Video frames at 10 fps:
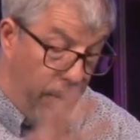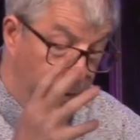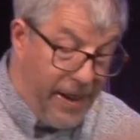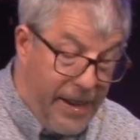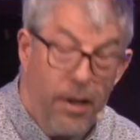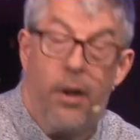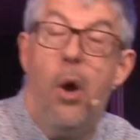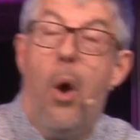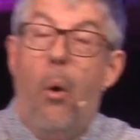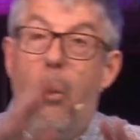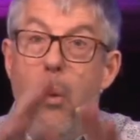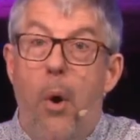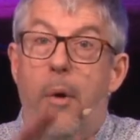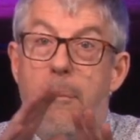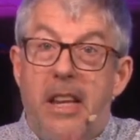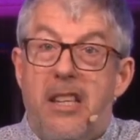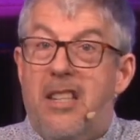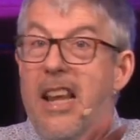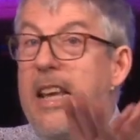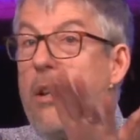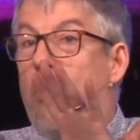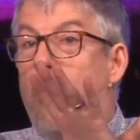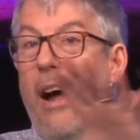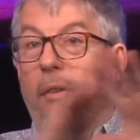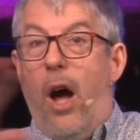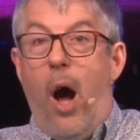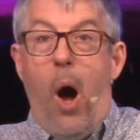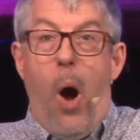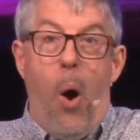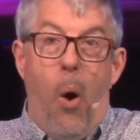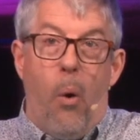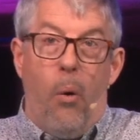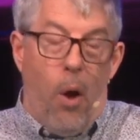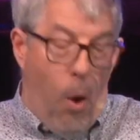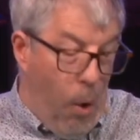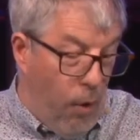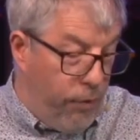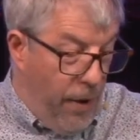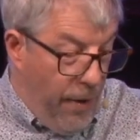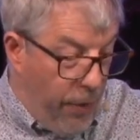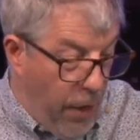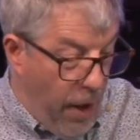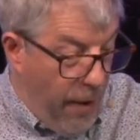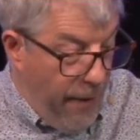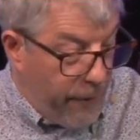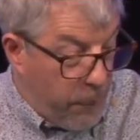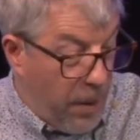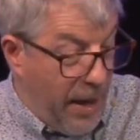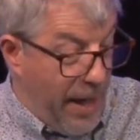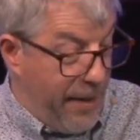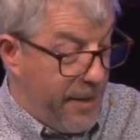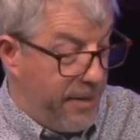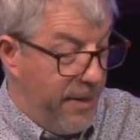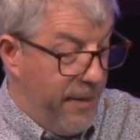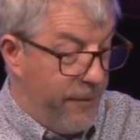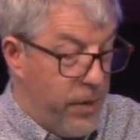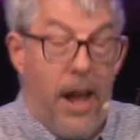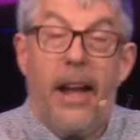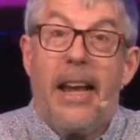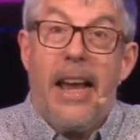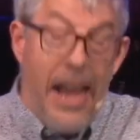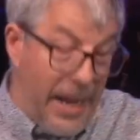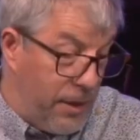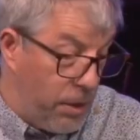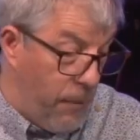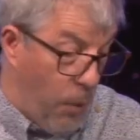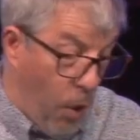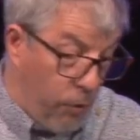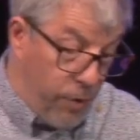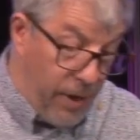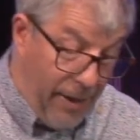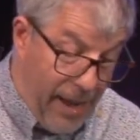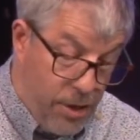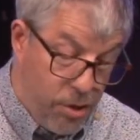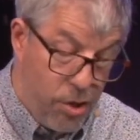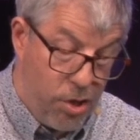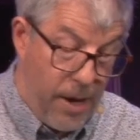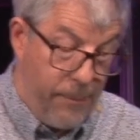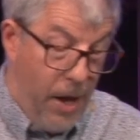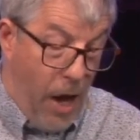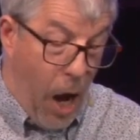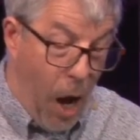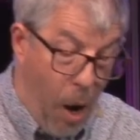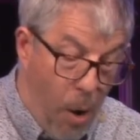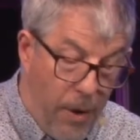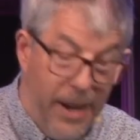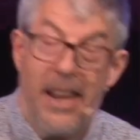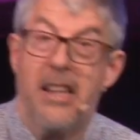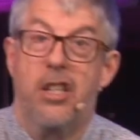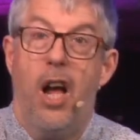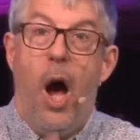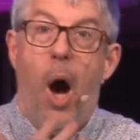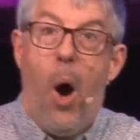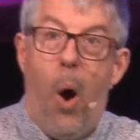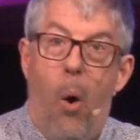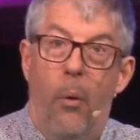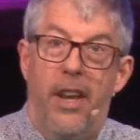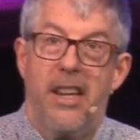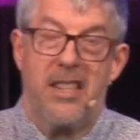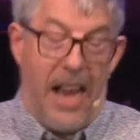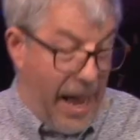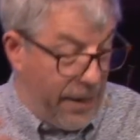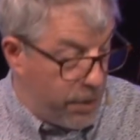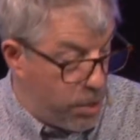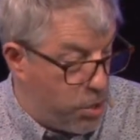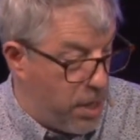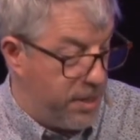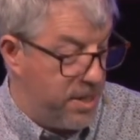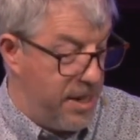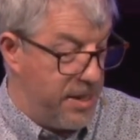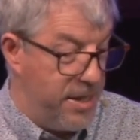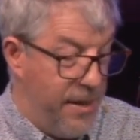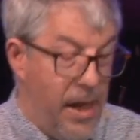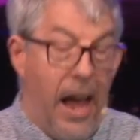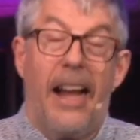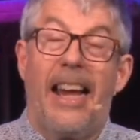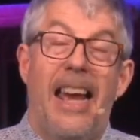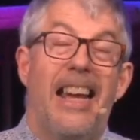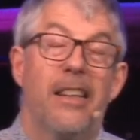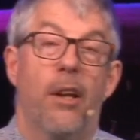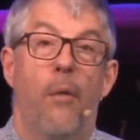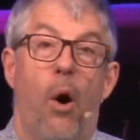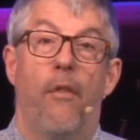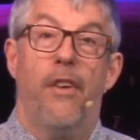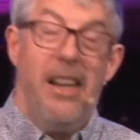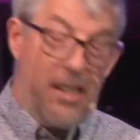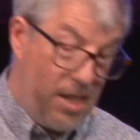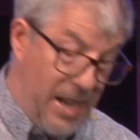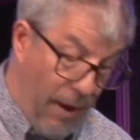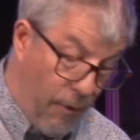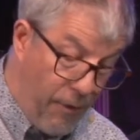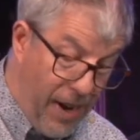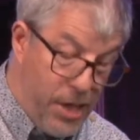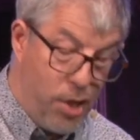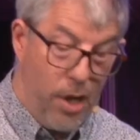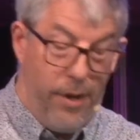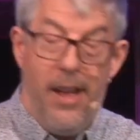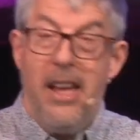of Eden would be seen throughout the whole of the planet. A kingdom of relationship, holiness, wholeness, and justice. A kingdom of salvation,